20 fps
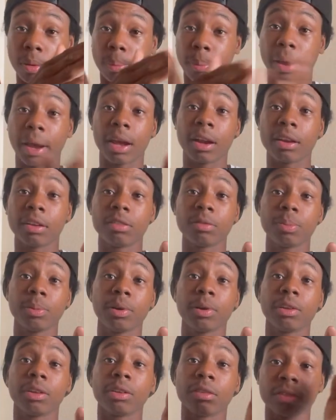bad
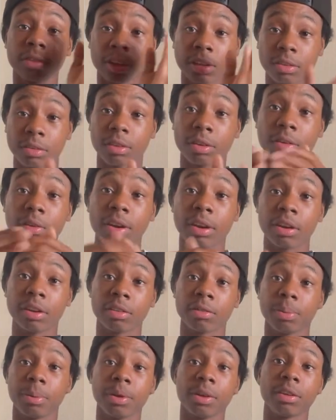experience is a great
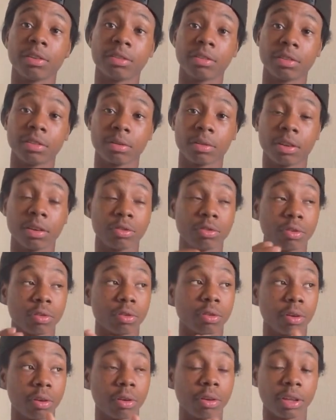experience because you're
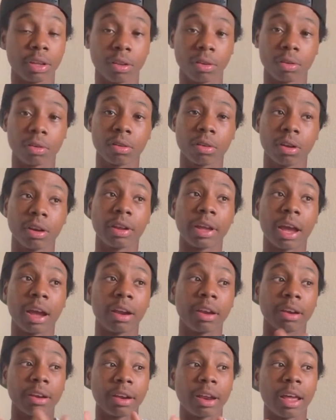learning. You're learning how
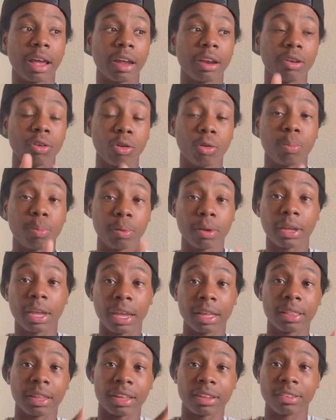to not
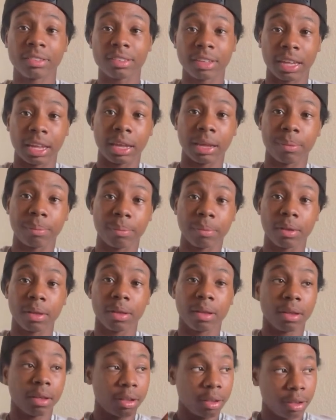duplicate that same
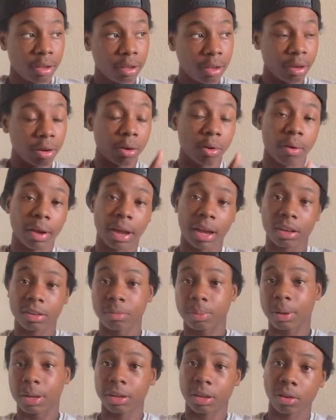you know,
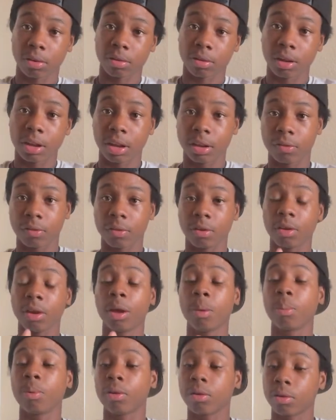aspect in your life. You're
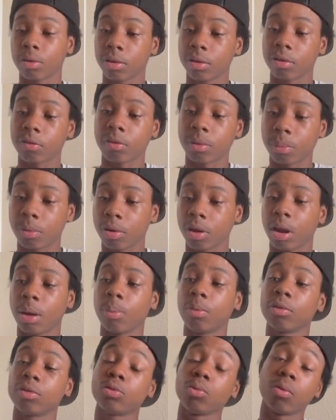able to learn from, you're
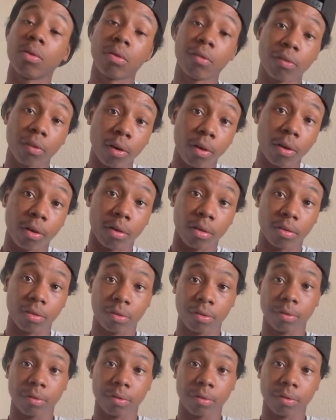able to evolve.